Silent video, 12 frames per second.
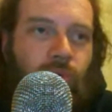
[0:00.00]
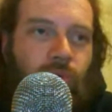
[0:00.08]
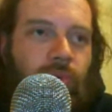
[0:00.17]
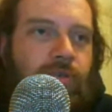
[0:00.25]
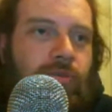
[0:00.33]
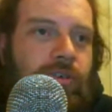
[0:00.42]

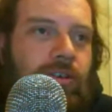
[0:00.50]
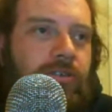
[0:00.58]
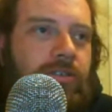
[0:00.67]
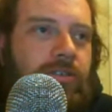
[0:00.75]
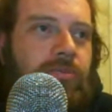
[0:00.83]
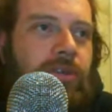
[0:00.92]
board with a
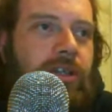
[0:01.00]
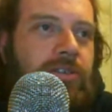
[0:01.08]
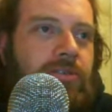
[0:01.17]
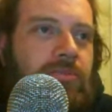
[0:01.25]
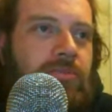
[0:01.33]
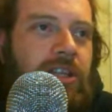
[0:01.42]
courier on its
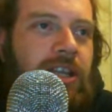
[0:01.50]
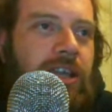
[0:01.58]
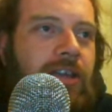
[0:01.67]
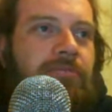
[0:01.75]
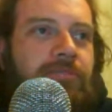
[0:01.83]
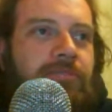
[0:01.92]
way to me
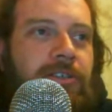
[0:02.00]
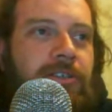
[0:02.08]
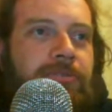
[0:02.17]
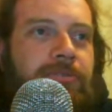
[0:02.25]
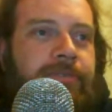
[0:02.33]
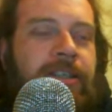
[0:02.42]
now.
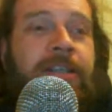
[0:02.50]
So